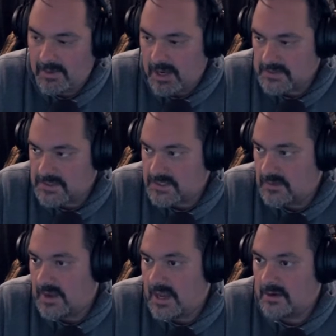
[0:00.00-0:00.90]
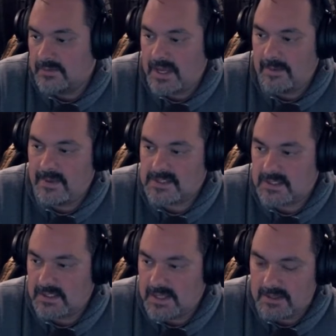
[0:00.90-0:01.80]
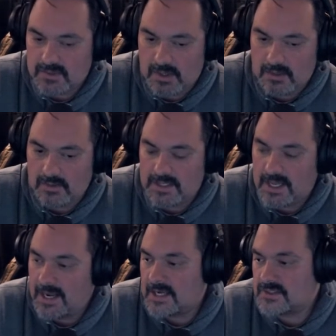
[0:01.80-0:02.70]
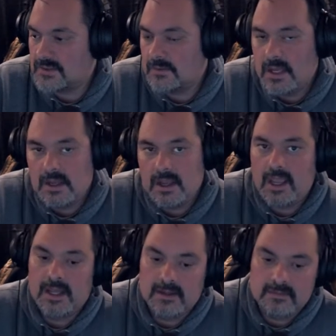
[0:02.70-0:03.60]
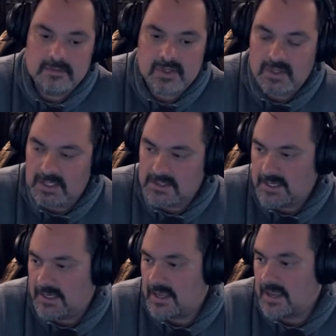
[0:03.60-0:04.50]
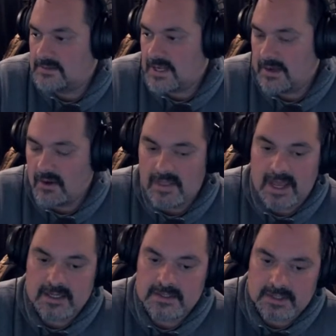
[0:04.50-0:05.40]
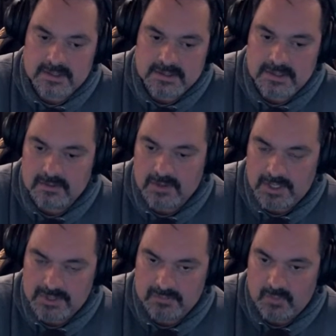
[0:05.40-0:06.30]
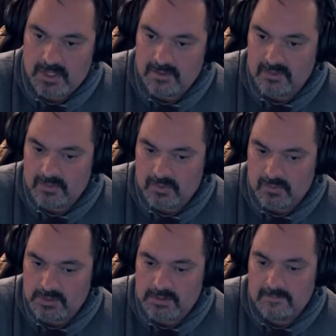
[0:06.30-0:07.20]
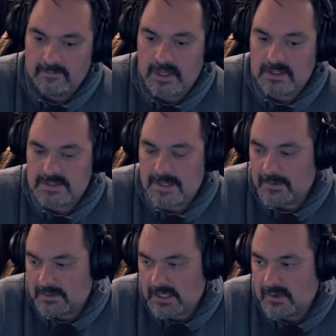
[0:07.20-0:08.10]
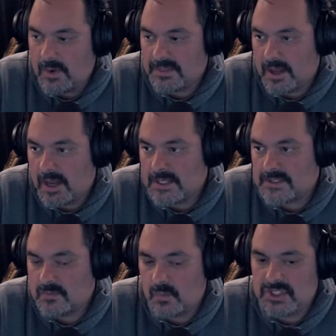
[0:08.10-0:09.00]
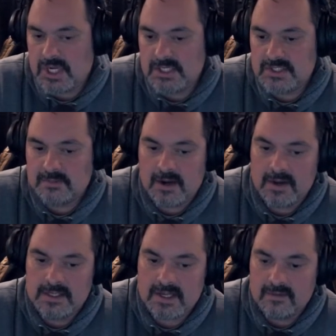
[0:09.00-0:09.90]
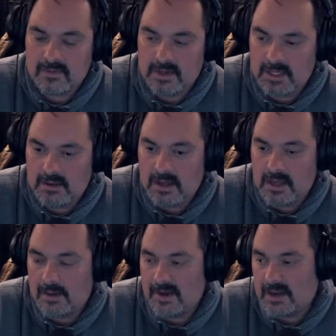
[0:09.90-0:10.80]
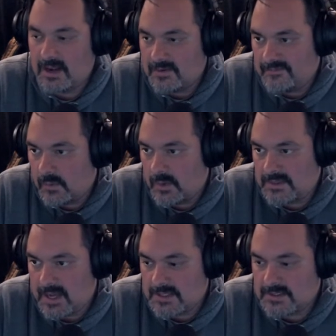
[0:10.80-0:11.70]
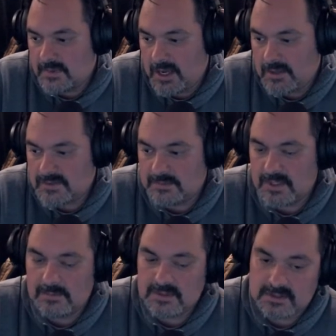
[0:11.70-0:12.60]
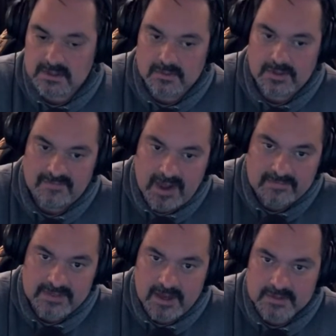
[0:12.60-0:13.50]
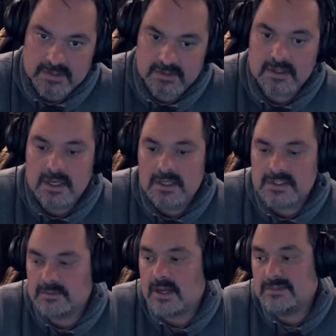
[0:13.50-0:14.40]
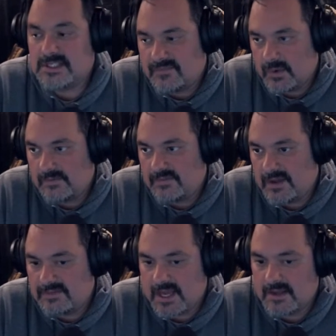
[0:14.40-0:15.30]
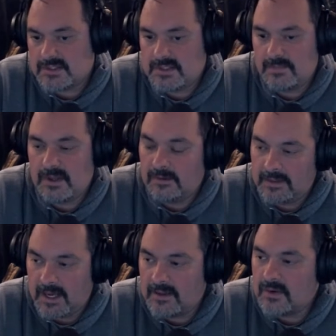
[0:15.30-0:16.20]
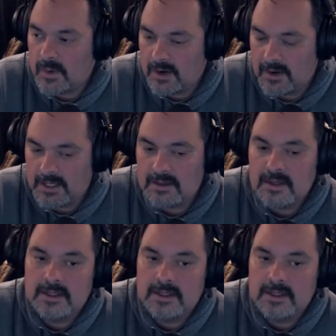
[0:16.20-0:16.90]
miles you got on that, basically that trailer and that axle, and you need to take take all that into consideration whenever you're doing it. Typically with us, we change the bearings every about every 40,000 miles, sometimes it's 35,000, sometimes it's 45,000 depending on how they're wearing.